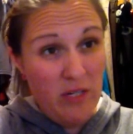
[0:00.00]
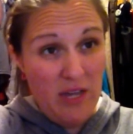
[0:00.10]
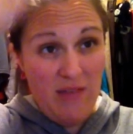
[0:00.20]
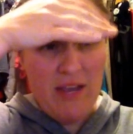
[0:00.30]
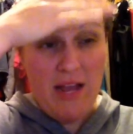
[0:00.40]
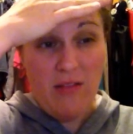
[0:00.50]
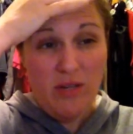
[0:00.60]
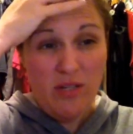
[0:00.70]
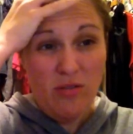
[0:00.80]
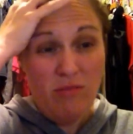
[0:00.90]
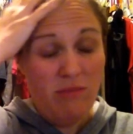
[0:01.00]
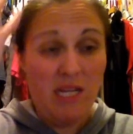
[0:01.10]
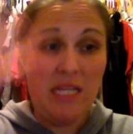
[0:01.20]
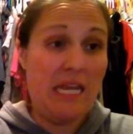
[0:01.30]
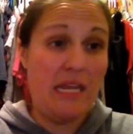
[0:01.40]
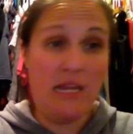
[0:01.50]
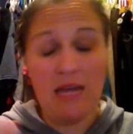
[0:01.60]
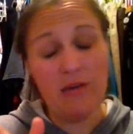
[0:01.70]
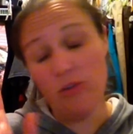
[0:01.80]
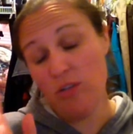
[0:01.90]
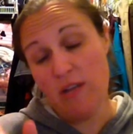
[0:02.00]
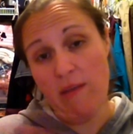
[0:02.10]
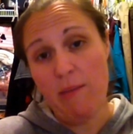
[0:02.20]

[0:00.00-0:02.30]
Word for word: have calories or anything in it. I don't understand that,